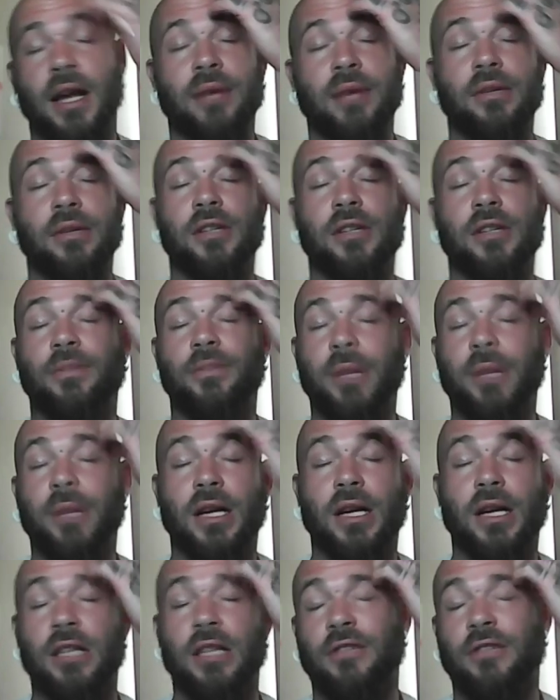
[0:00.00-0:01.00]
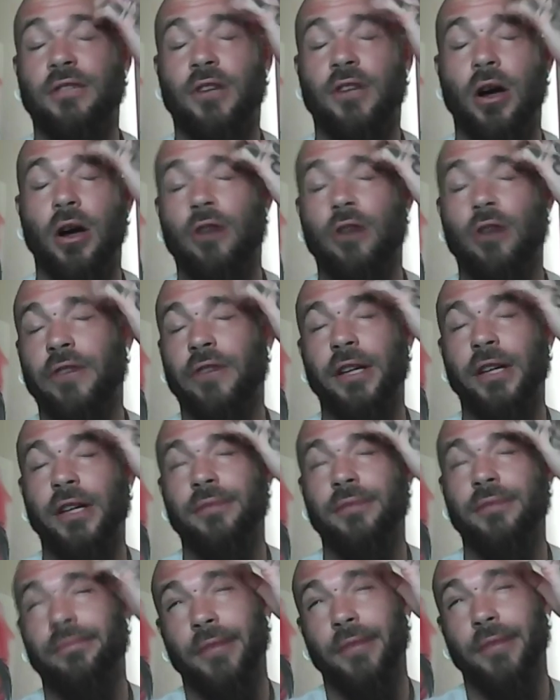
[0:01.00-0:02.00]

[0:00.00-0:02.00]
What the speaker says: it was because of COVID,